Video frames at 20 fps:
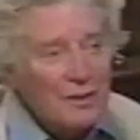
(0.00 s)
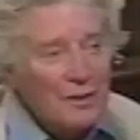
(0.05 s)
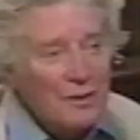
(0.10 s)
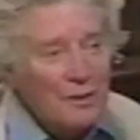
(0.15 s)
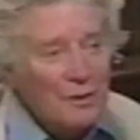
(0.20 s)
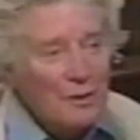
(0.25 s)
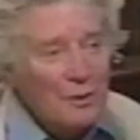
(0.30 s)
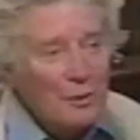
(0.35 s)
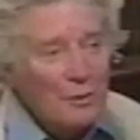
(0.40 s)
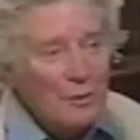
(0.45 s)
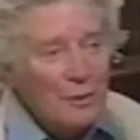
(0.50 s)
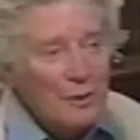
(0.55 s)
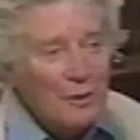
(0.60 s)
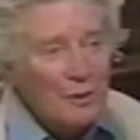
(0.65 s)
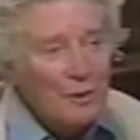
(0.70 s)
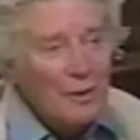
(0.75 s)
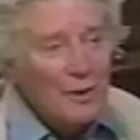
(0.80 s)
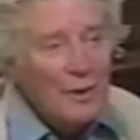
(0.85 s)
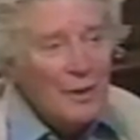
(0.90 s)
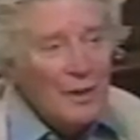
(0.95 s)
You know,
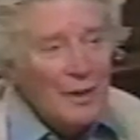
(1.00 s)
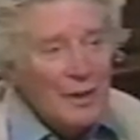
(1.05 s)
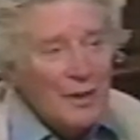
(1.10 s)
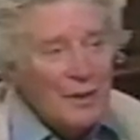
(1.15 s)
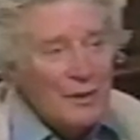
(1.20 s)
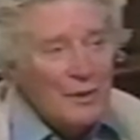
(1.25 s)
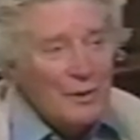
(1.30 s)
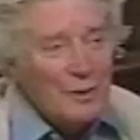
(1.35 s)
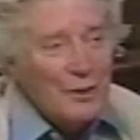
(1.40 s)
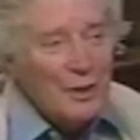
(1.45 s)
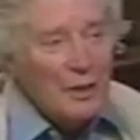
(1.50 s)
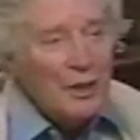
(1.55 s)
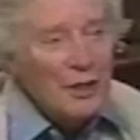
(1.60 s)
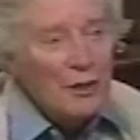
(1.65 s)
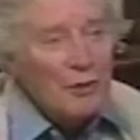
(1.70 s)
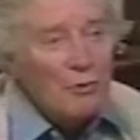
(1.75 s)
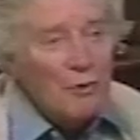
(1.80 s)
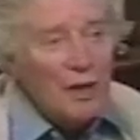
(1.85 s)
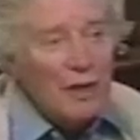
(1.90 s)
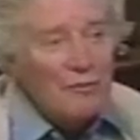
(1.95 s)
you're getting
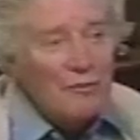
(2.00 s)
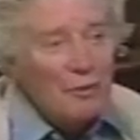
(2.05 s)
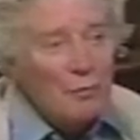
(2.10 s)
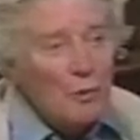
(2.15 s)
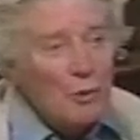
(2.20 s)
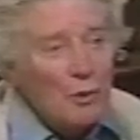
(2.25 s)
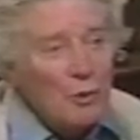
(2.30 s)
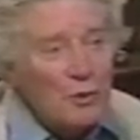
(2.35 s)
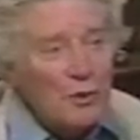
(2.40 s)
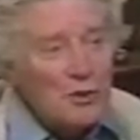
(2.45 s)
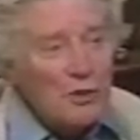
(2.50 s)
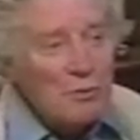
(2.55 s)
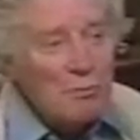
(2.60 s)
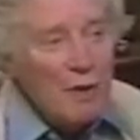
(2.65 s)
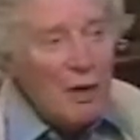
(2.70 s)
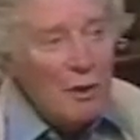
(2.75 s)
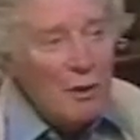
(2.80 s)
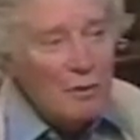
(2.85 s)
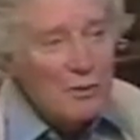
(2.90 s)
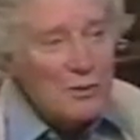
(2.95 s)
it right from the horse's
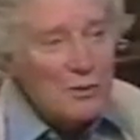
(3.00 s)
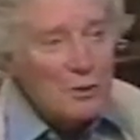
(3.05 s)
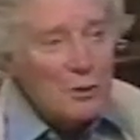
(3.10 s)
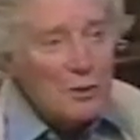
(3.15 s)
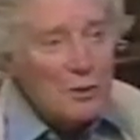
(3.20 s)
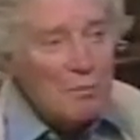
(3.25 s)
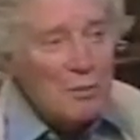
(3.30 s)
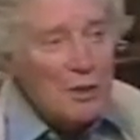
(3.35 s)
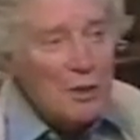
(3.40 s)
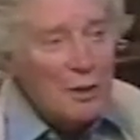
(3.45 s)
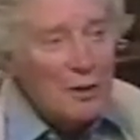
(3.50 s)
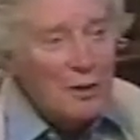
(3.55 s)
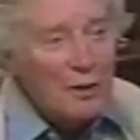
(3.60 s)
mouth, so to speak.